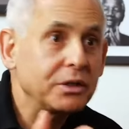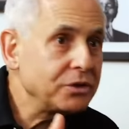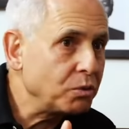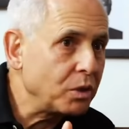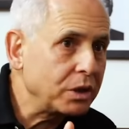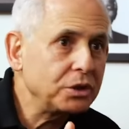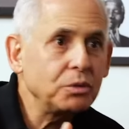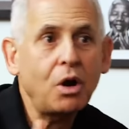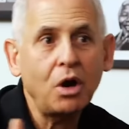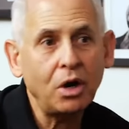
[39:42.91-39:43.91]
Does it work
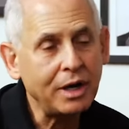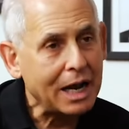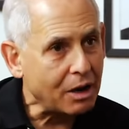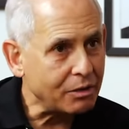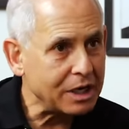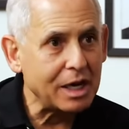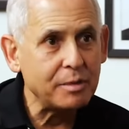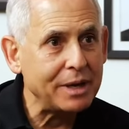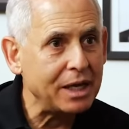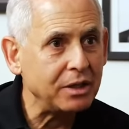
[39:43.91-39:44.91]
too hard? How can I
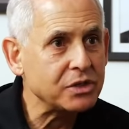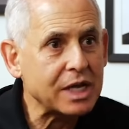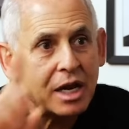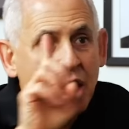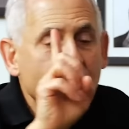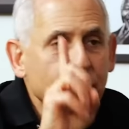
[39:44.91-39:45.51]
balance that?